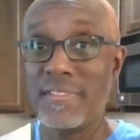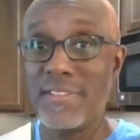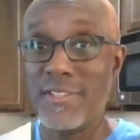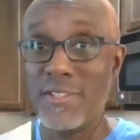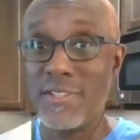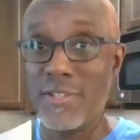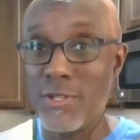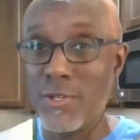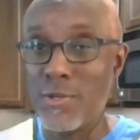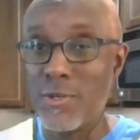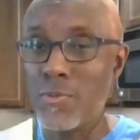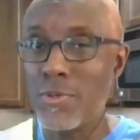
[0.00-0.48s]

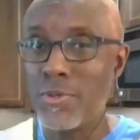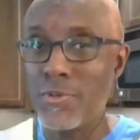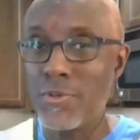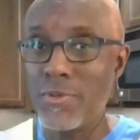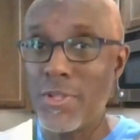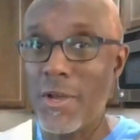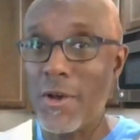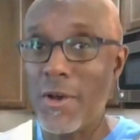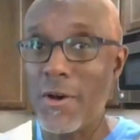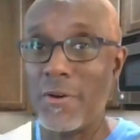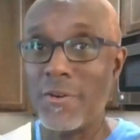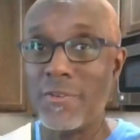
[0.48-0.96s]
You will
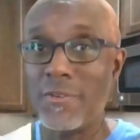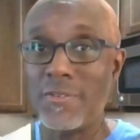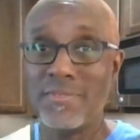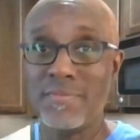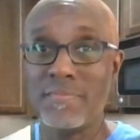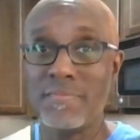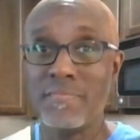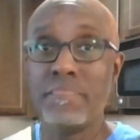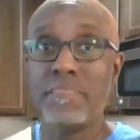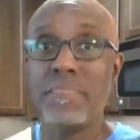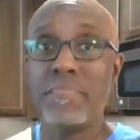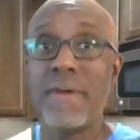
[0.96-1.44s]
know
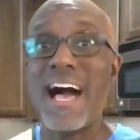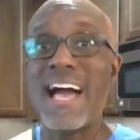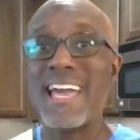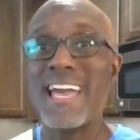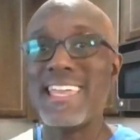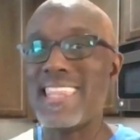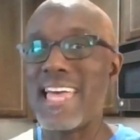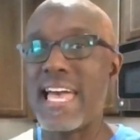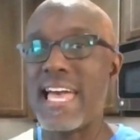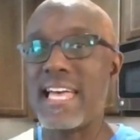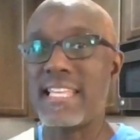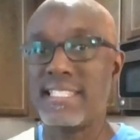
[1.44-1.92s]
by
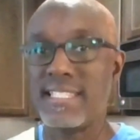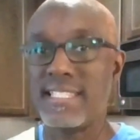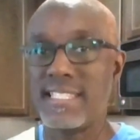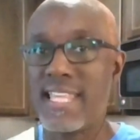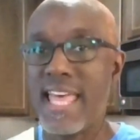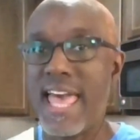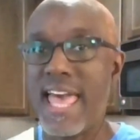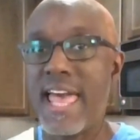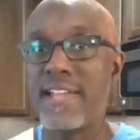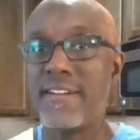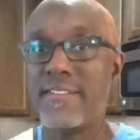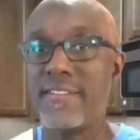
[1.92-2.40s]
that
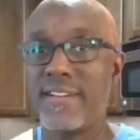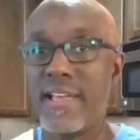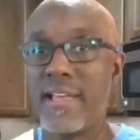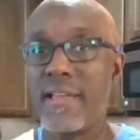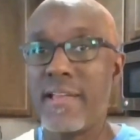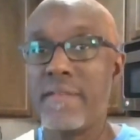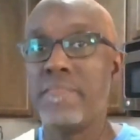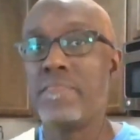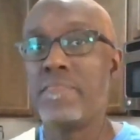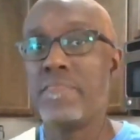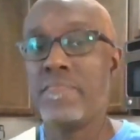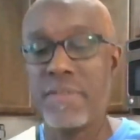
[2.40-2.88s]

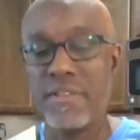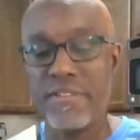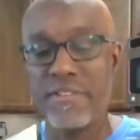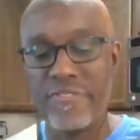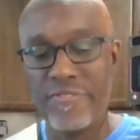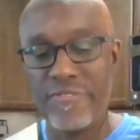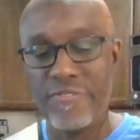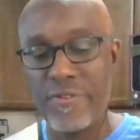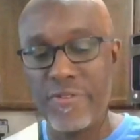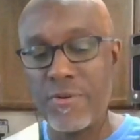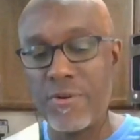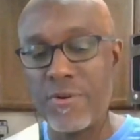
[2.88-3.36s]
Saturday
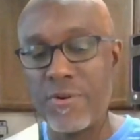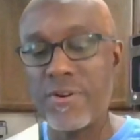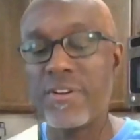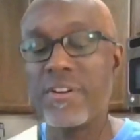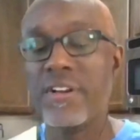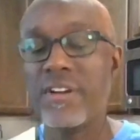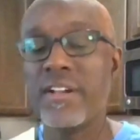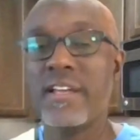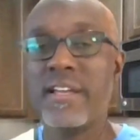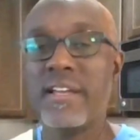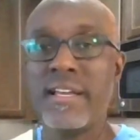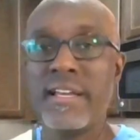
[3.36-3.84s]

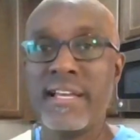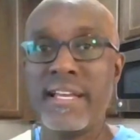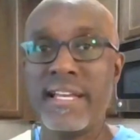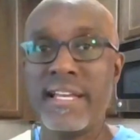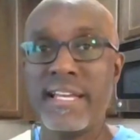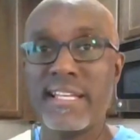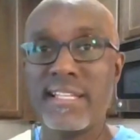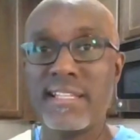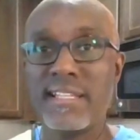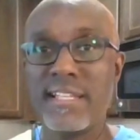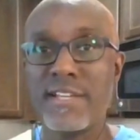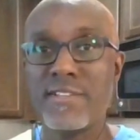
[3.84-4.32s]
before
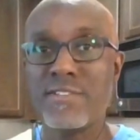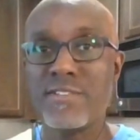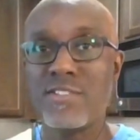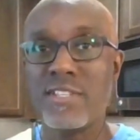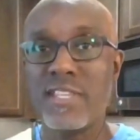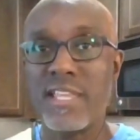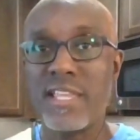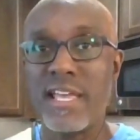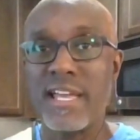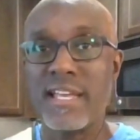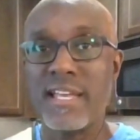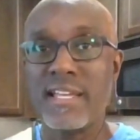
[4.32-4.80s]
election
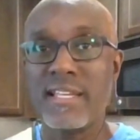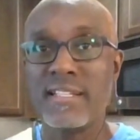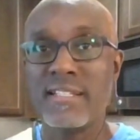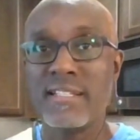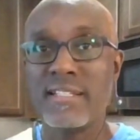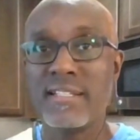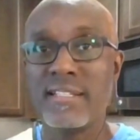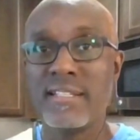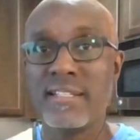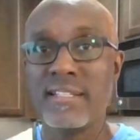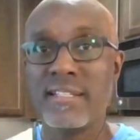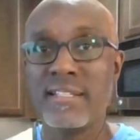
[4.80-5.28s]
day
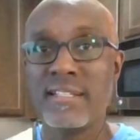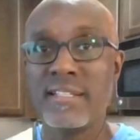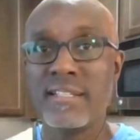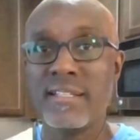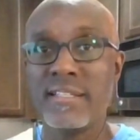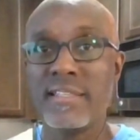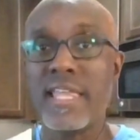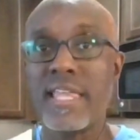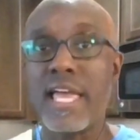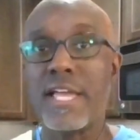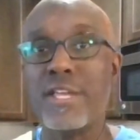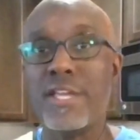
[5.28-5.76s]

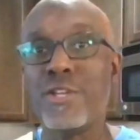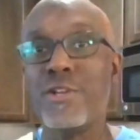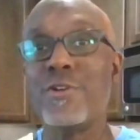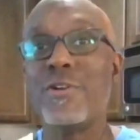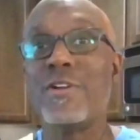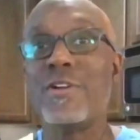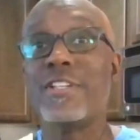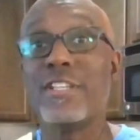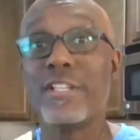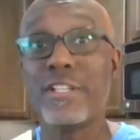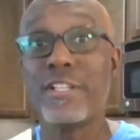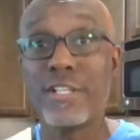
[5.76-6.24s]
that you're
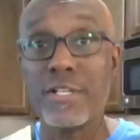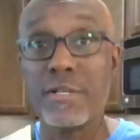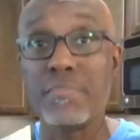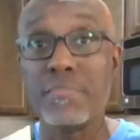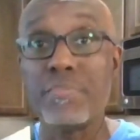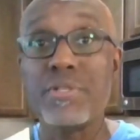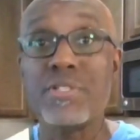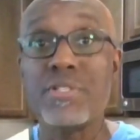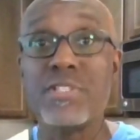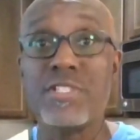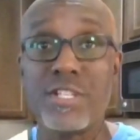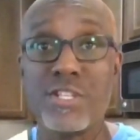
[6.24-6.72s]
in a good
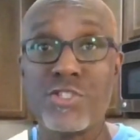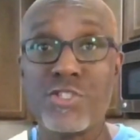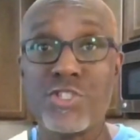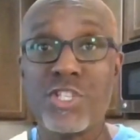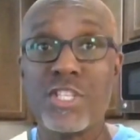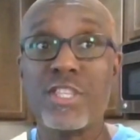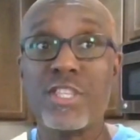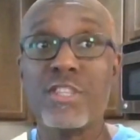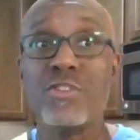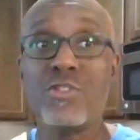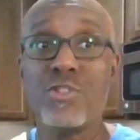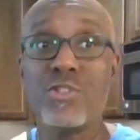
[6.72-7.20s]

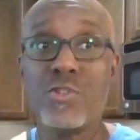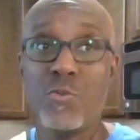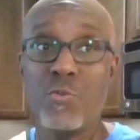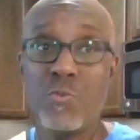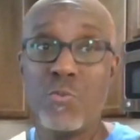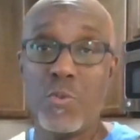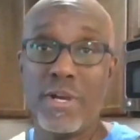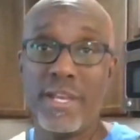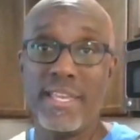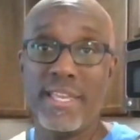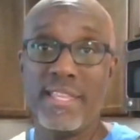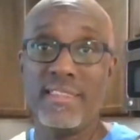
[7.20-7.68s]
position to
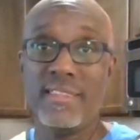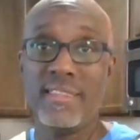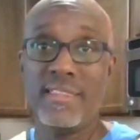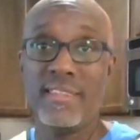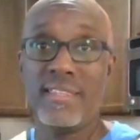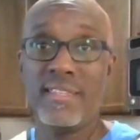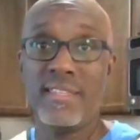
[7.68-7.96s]
win